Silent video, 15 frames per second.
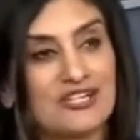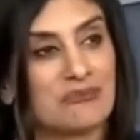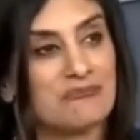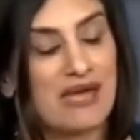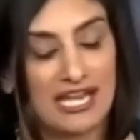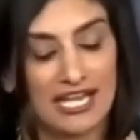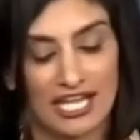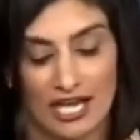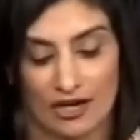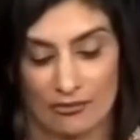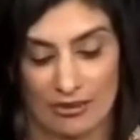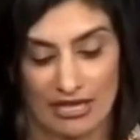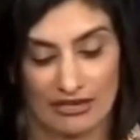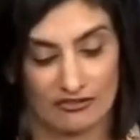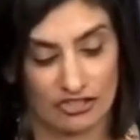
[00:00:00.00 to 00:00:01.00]
our Medicare
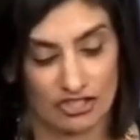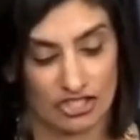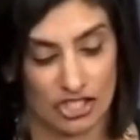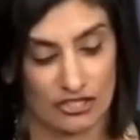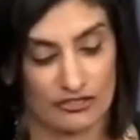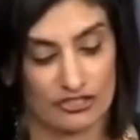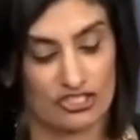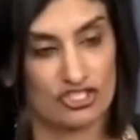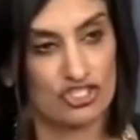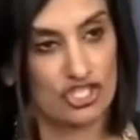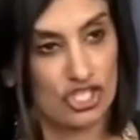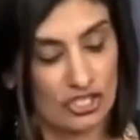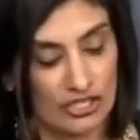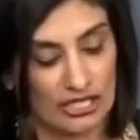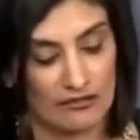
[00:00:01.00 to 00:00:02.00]
beneficiaries
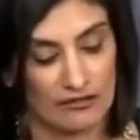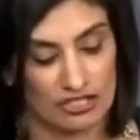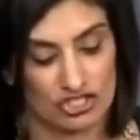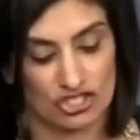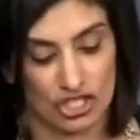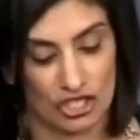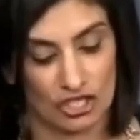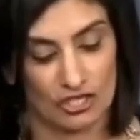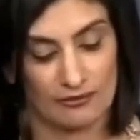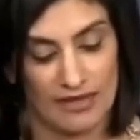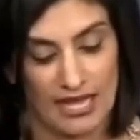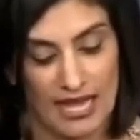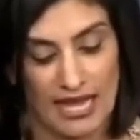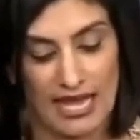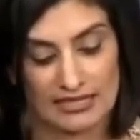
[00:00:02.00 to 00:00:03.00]
cheering this year
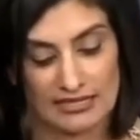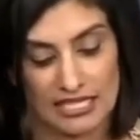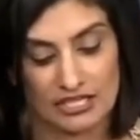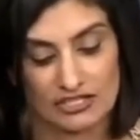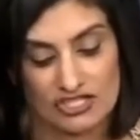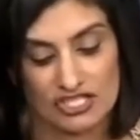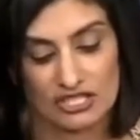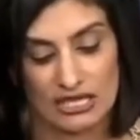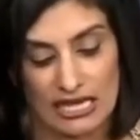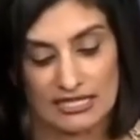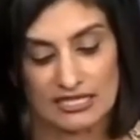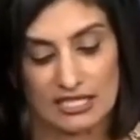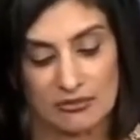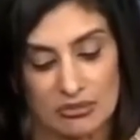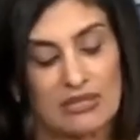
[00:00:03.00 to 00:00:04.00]
as they are
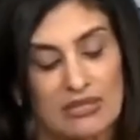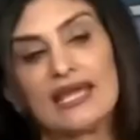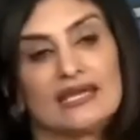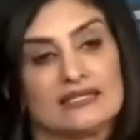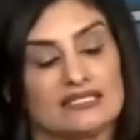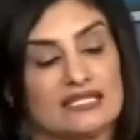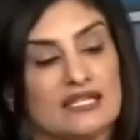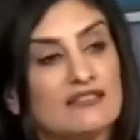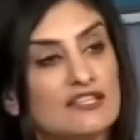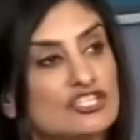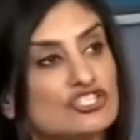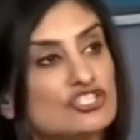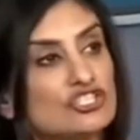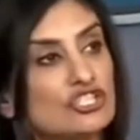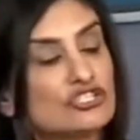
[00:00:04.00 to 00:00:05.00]
selecting plans in
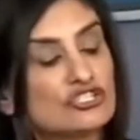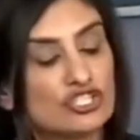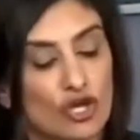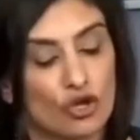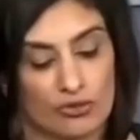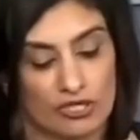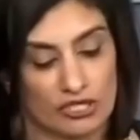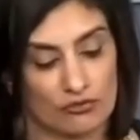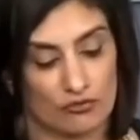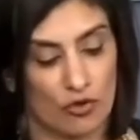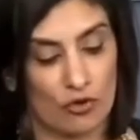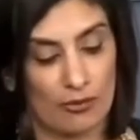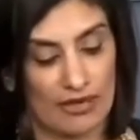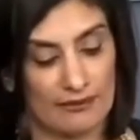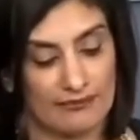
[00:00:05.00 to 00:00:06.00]
this year's open
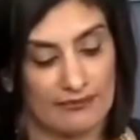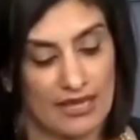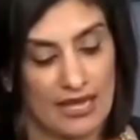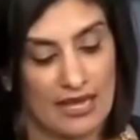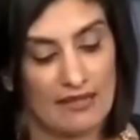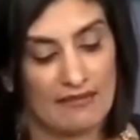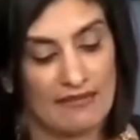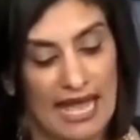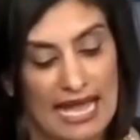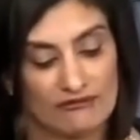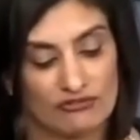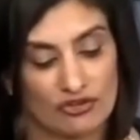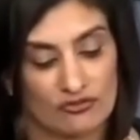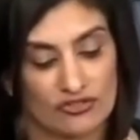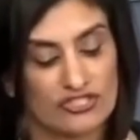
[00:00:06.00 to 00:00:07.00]
enrollment. They
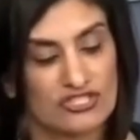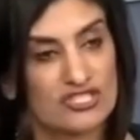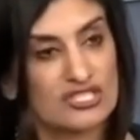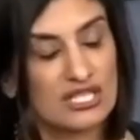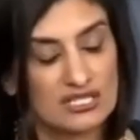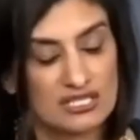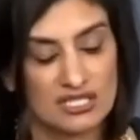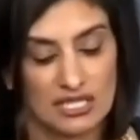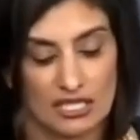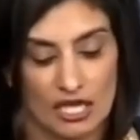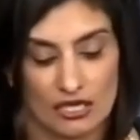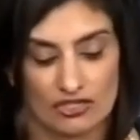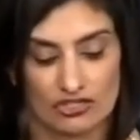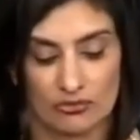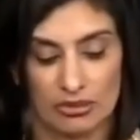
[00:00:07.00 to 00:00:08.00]
have over
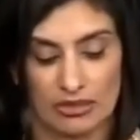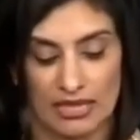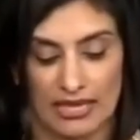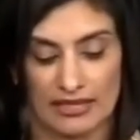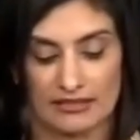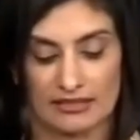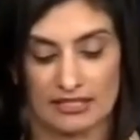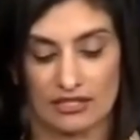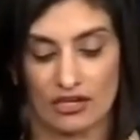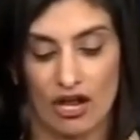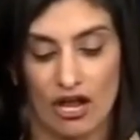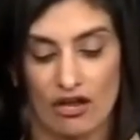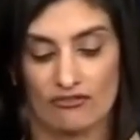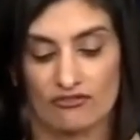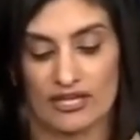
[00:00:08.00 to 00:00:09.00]
1,600 plans that are
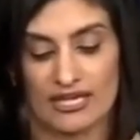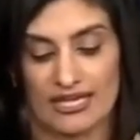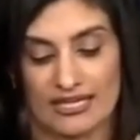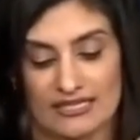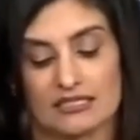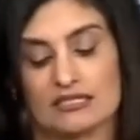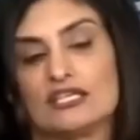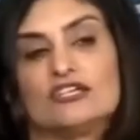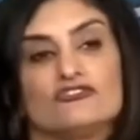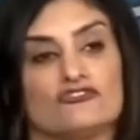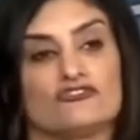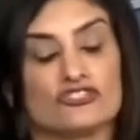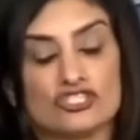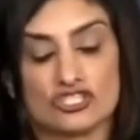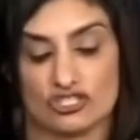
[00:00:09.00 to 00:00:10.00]
offering insulin
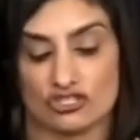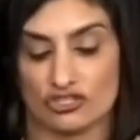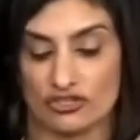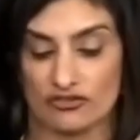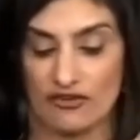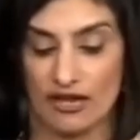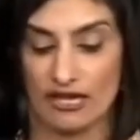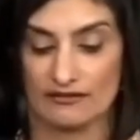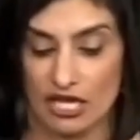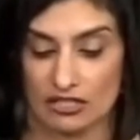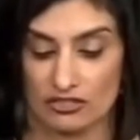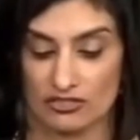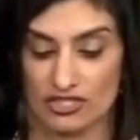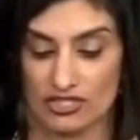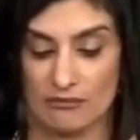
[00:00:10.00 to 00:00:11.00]
for just
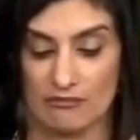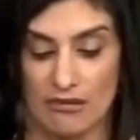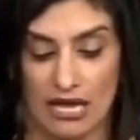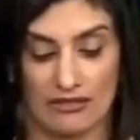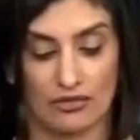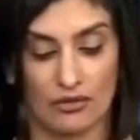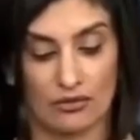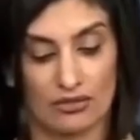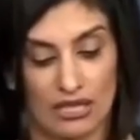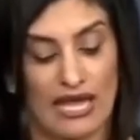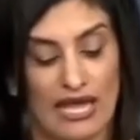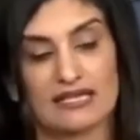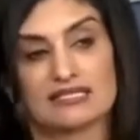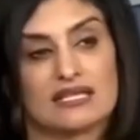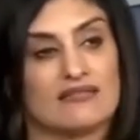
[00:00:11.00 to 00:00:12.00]
$35 a month or
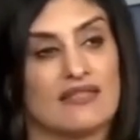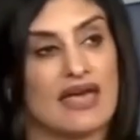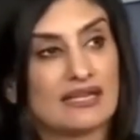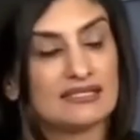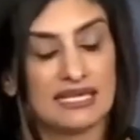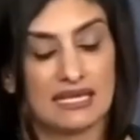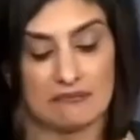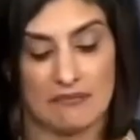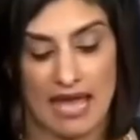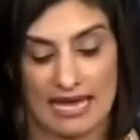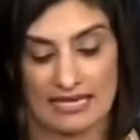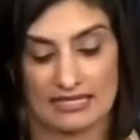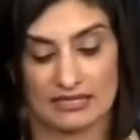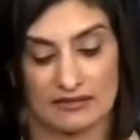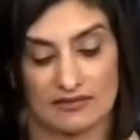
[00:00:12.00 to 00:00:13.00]
less, and that is a
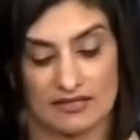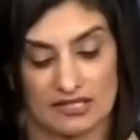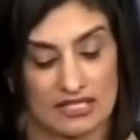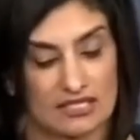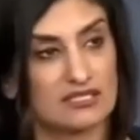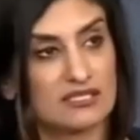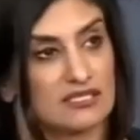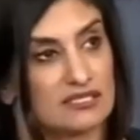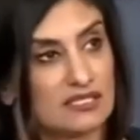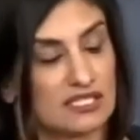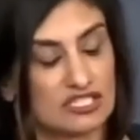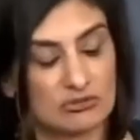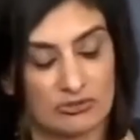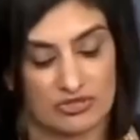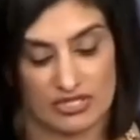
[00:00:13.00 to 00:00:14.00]
massive
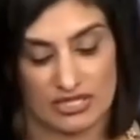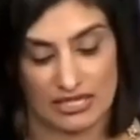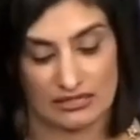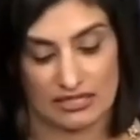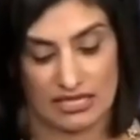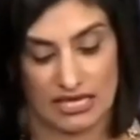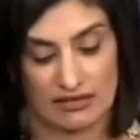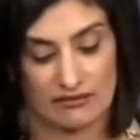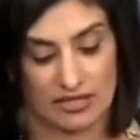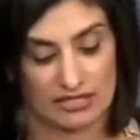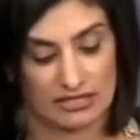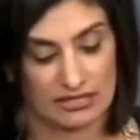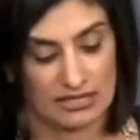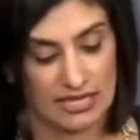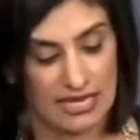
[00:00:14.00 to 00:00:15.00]
66%
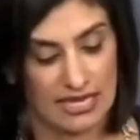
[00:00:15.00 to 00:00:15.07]
savings.